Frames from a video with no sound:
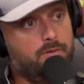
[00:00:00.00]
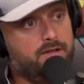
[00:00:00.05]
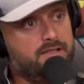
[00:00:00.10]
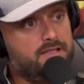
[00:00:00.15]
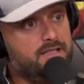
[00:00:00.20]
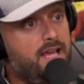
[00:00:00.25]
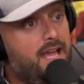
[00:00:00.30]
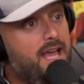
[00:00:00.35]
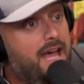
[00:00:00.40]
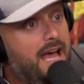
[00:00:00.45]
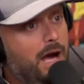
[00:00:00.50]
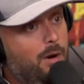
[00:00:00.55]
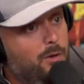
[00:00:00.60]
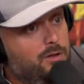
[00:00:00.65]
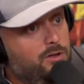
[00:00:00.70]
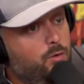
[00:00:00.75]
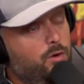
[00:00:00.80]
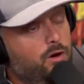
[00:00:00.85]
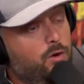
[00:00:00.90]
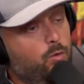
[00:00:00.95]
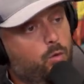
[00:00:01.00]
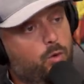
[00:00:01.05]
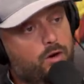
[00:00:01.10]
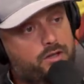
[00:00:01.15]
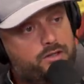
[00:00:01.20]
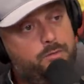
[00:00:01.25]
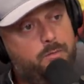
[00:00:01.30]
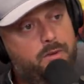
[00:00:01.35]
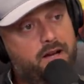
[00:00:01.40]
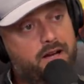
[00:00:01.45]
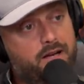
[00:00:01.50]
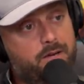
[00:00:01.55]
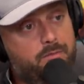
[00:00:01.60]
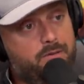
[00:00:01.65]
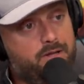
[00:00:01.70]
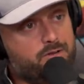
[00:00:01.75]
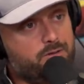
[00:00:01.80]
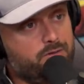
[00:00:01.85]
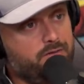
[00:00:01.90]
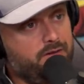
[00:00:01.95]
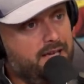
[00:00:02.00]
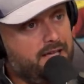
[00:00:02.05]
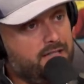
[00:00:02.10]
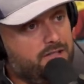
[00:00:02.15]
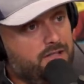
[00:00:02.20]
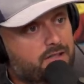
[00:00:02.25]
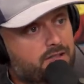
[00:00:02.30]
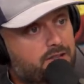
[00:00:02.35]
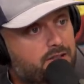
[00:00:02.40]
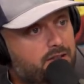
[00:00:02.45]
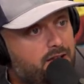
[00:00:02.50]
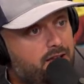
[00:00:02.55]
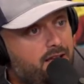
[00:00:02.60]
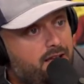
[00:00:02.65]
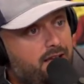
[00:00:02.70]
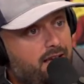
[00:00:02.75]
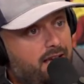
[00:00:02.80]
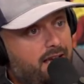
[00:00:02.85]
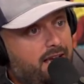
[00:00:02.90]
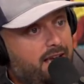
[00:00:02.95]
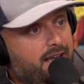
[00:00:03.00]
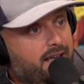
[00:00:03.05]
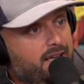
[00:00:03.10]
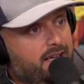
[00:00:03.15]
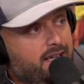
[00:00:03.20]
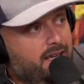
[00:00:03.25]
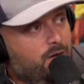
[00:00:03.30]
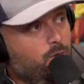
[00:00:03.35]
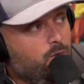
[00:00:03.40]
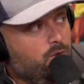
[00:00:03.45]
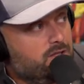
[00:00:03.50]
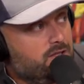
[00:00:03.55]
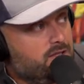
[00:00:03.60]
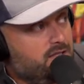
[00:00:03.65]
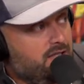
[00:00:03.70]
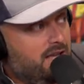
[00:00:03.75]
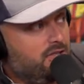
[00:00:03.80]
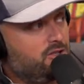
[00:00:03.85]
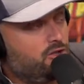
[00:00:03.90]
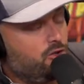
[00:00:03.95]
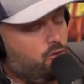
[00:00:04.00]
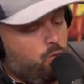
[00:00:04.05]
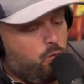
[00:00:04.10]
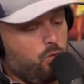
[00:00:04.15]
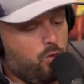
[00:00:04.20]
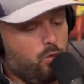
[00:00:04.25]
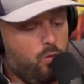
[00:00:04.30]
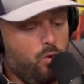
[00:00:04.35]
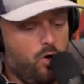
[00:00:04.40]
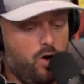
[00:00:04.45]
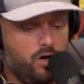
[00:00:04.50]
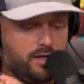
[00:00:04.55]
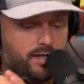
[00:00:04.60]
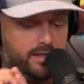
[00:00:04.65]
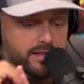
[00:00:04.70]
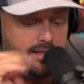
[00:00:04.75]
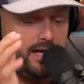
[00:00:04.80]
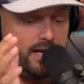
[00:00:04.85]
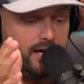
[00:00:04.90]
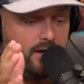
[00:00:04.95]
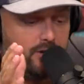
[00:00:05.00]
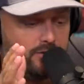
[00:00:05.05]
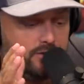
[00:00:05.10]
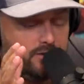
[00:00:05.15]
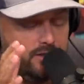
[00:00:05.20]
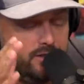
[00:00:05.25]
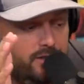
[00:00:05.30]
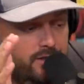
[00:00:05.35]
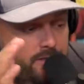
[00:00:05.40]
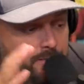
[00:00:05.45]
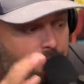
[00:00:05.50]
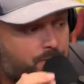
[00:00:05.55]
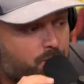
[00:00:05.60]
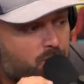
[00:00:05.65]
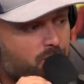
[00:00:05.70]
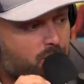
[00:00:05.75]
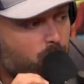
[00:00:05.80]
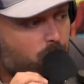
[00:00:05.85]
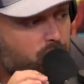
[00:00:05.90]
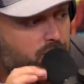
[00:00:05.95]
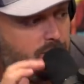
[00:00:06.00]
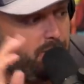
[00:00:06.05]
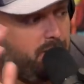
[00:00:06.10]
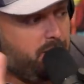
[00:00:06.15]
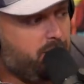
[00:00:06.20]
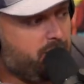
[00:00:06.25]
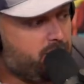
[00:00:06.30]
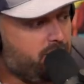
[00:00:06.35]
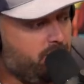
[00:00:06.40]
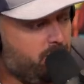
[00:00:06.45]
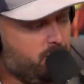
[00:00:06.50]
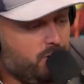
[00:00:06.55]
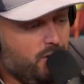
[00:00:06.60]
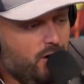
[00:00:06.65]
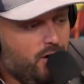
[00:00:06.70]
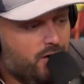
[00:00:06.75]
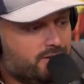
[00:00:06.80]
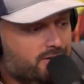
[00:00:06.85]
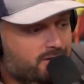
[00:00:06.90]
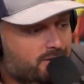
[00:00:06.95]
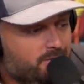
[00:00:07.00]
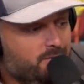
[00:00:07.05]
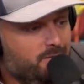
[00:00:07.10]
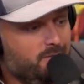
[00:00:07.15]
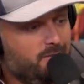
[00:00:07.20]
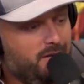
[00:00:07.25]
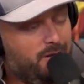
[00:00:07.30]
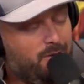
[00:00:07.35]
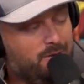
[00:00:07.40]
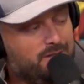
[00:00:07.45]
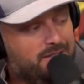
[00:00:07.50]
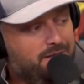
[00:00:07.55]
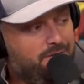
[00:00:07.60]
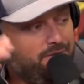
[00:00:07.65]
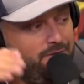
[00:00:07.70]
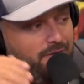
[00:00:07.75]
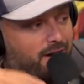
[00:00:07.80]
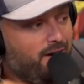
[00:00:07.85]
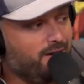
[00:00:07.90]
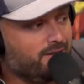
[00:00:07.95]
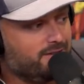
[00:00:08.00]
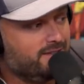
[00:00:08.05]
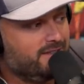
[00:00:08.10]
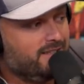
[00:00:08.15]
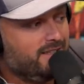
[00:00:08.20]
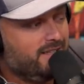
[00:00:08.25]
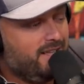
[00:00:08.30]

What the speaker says: place? I went to one in Wilkes-Barre, Pennsylvania, I just were walking down. Wilkes-Barre Pittsburgh was awesome, but it felt